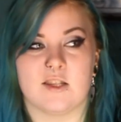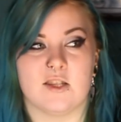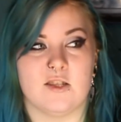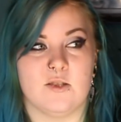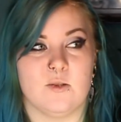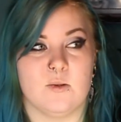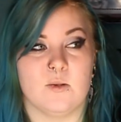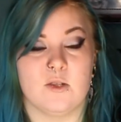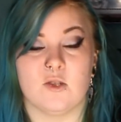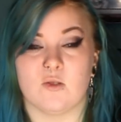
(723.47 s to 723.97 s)

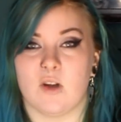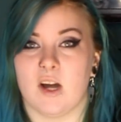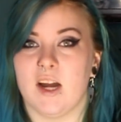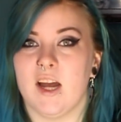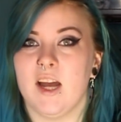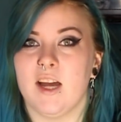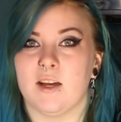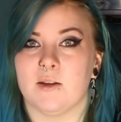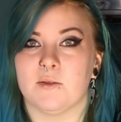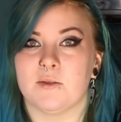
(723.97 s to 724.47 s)
to dry
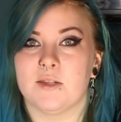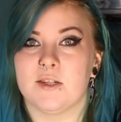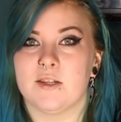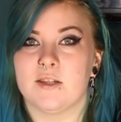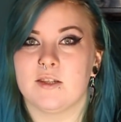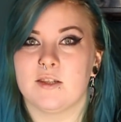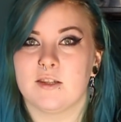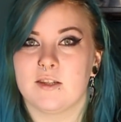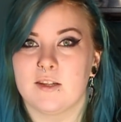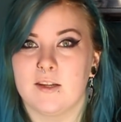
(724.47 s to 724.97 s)
out.
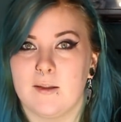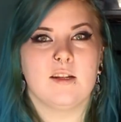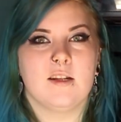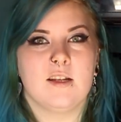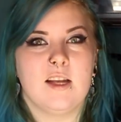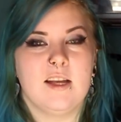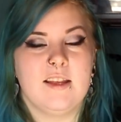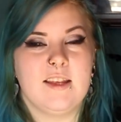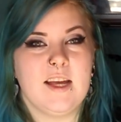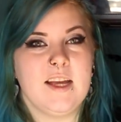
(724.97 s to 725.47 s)

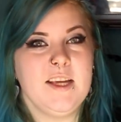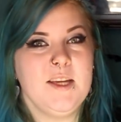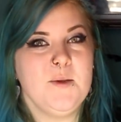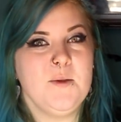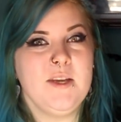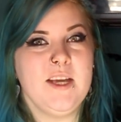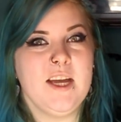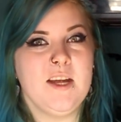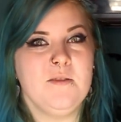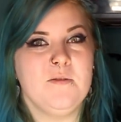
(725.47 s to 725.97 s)
Thank you
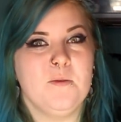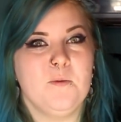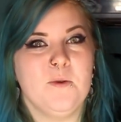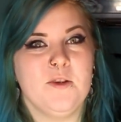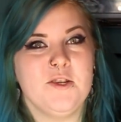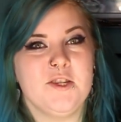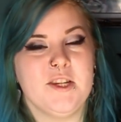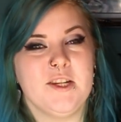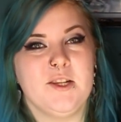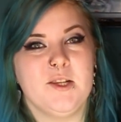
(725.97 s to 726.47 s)
again for
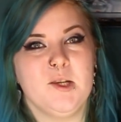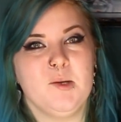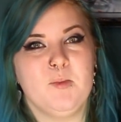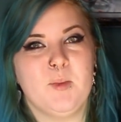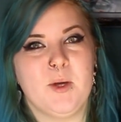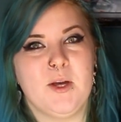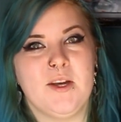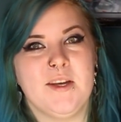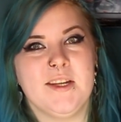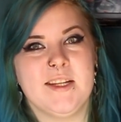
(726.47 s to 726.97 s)
watching
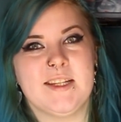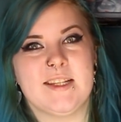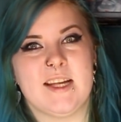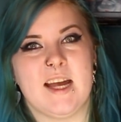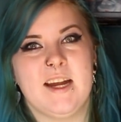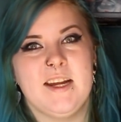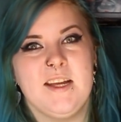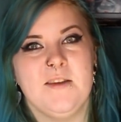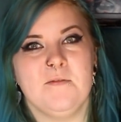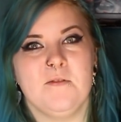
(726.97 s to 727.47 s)
Gloombugs.
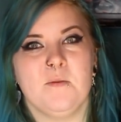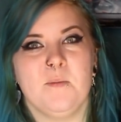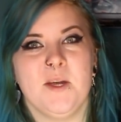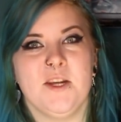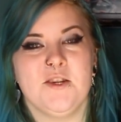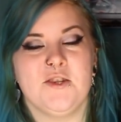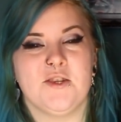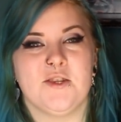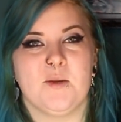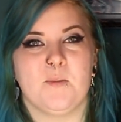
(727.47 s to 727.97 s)
Any
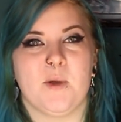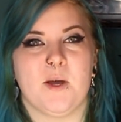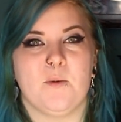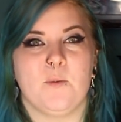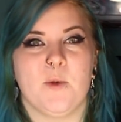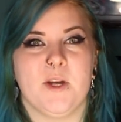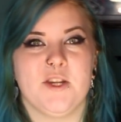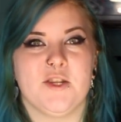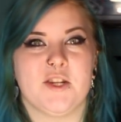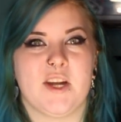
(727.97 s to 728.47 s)
information about
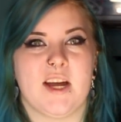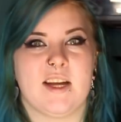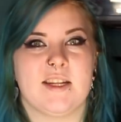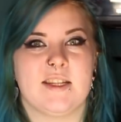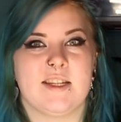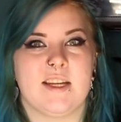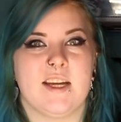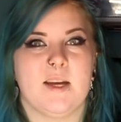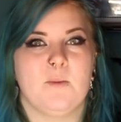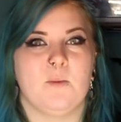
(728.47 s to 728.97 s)
Witch
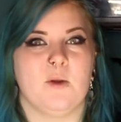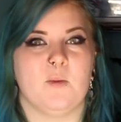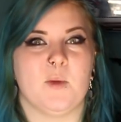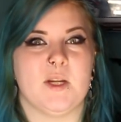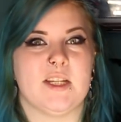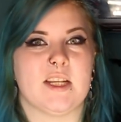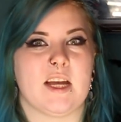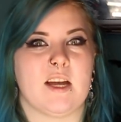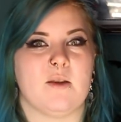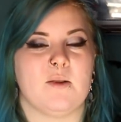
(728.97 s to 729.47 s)
Casket will be
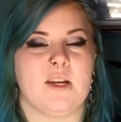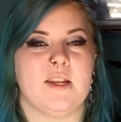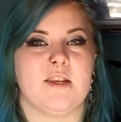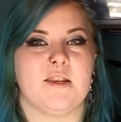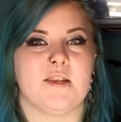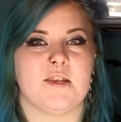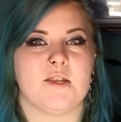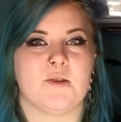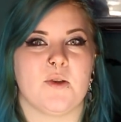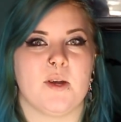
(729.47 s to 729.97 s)
down in the
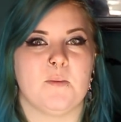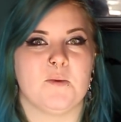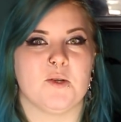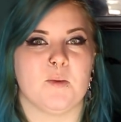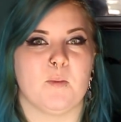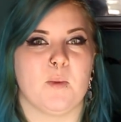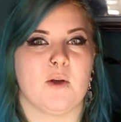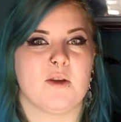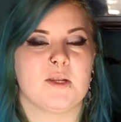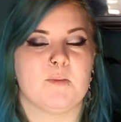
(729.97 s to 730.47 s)

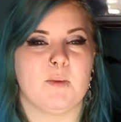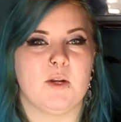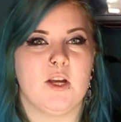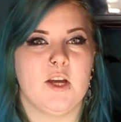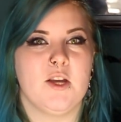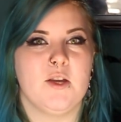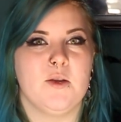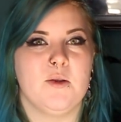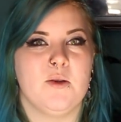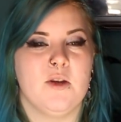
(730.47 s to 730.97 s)
description box
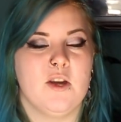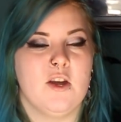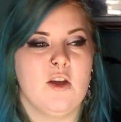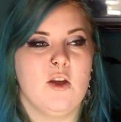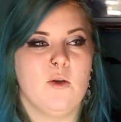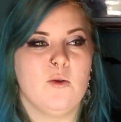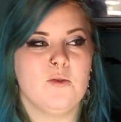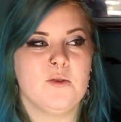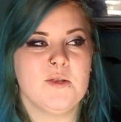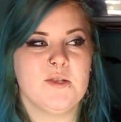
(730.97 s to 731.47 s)
below.
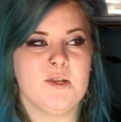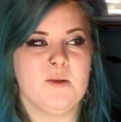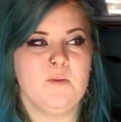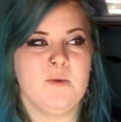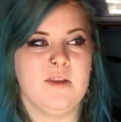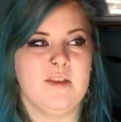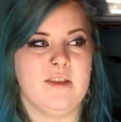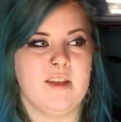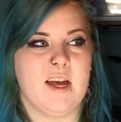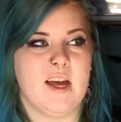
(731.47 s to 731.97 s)
Also
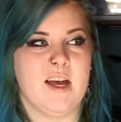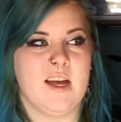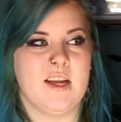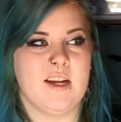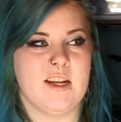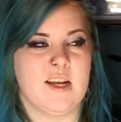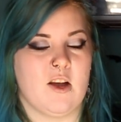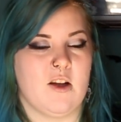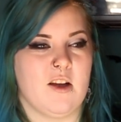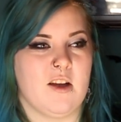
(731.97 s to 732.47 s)
with
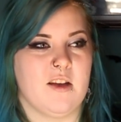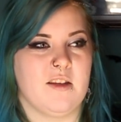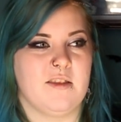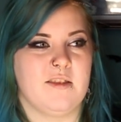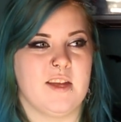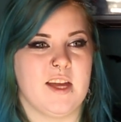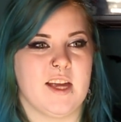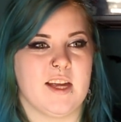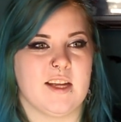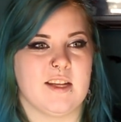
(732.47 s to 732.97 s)
that are
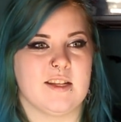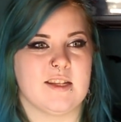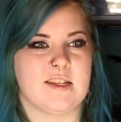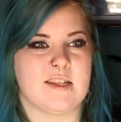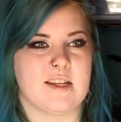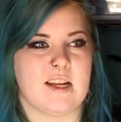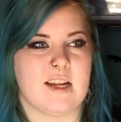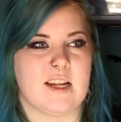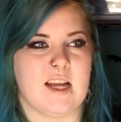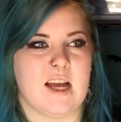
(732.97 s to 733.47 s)

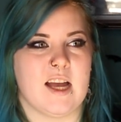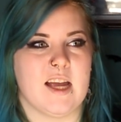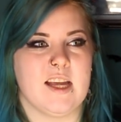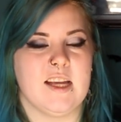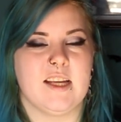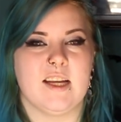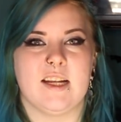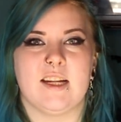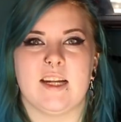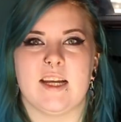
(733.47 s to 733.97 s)
things
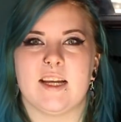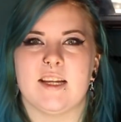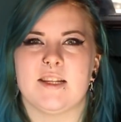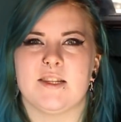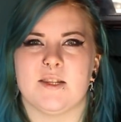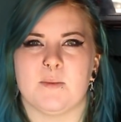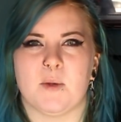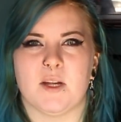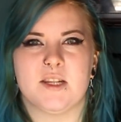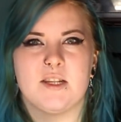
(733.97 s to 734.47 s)
like links
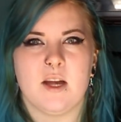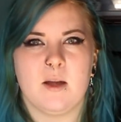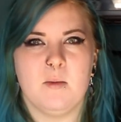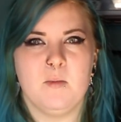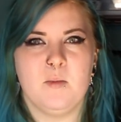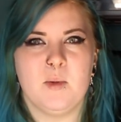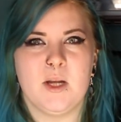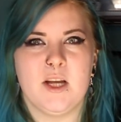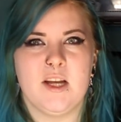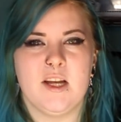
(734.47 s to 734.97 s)
to my
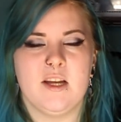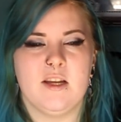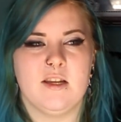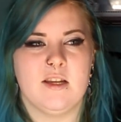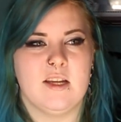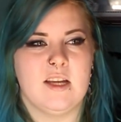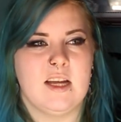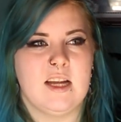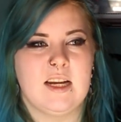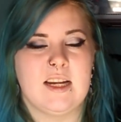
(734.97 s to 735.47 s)

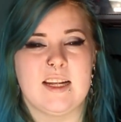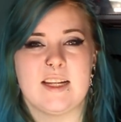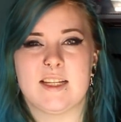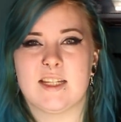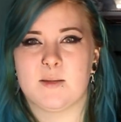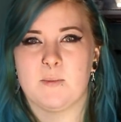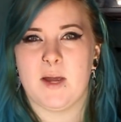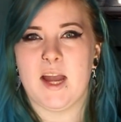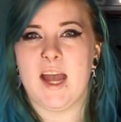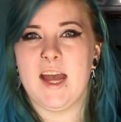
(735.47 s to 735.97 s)
Tumblr, links
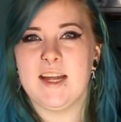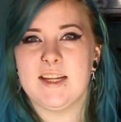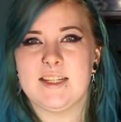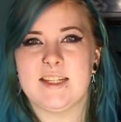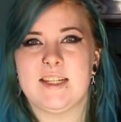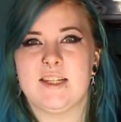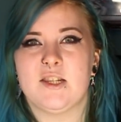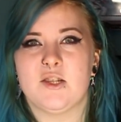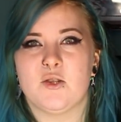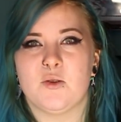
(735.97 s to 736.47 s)
to my
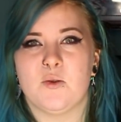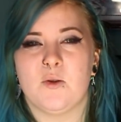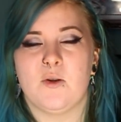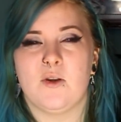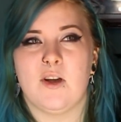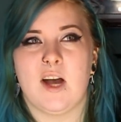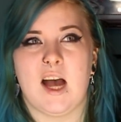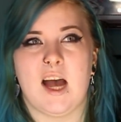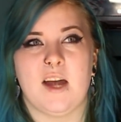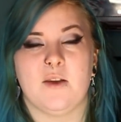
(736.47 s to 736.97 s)
Etsy
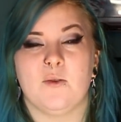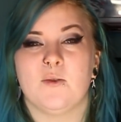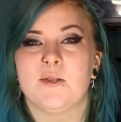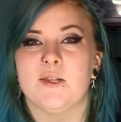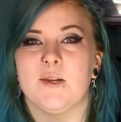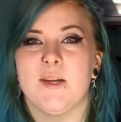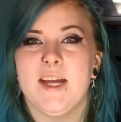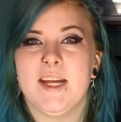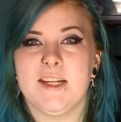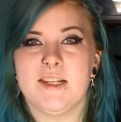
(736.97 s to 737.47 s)
store and
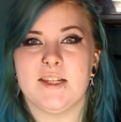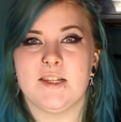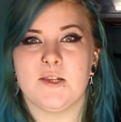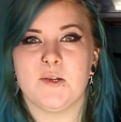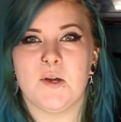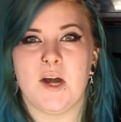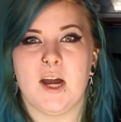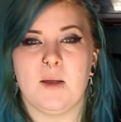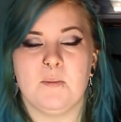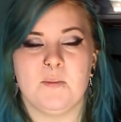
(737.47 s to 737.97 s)
also
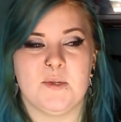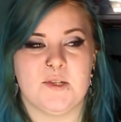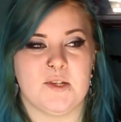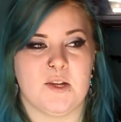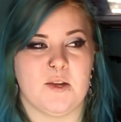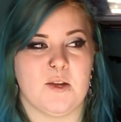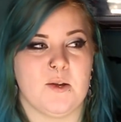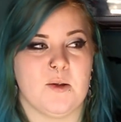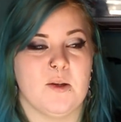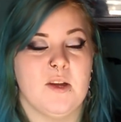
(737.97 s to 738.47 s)
Instagram,
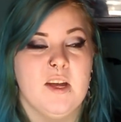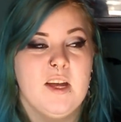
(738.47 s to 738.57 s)
so